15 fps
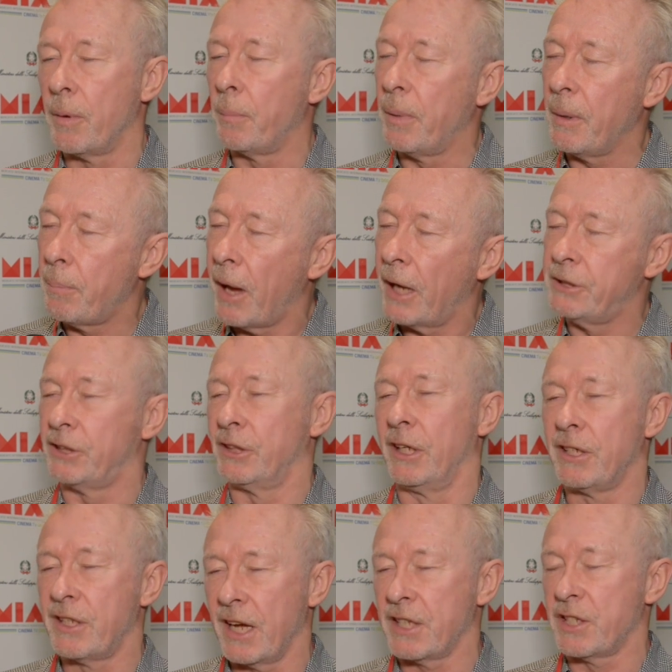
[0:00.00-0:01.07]
But be patient.
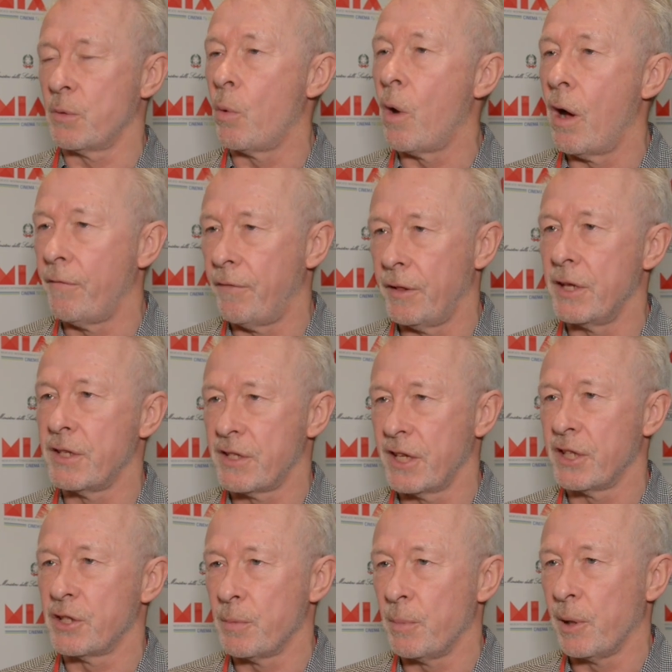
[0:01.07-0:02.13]
It takes a while for these
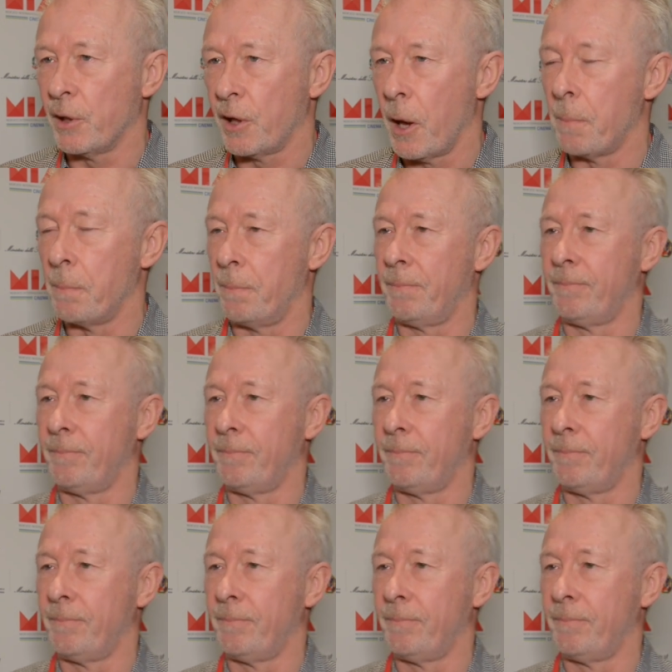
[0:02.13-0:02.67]
things to build up.